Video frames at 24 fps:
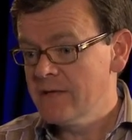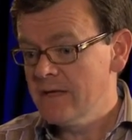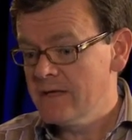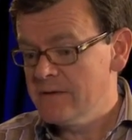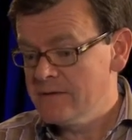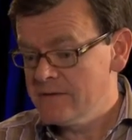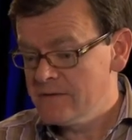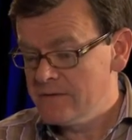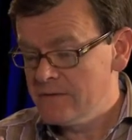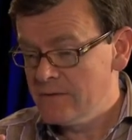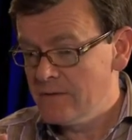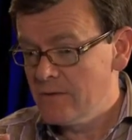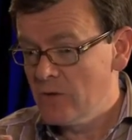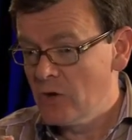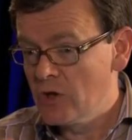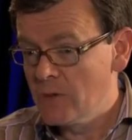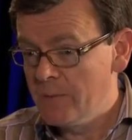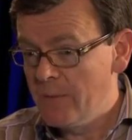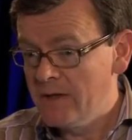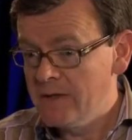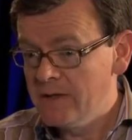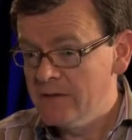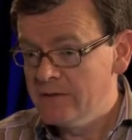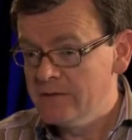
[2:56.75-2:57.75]
that's
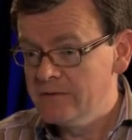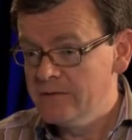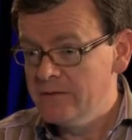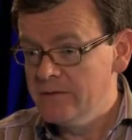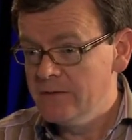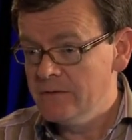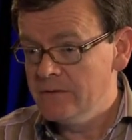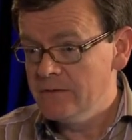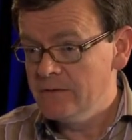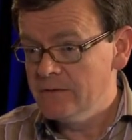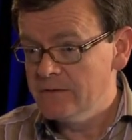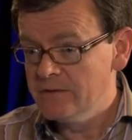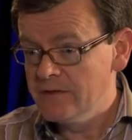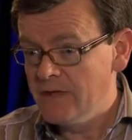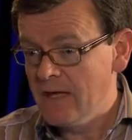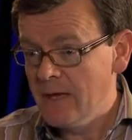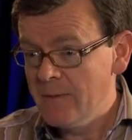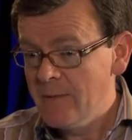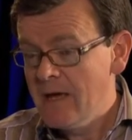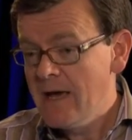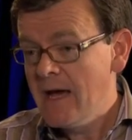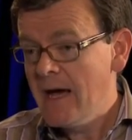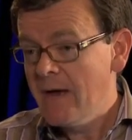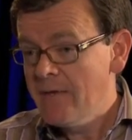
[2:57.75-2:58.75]
occupying your
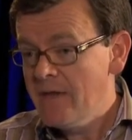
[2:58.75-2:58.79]
time,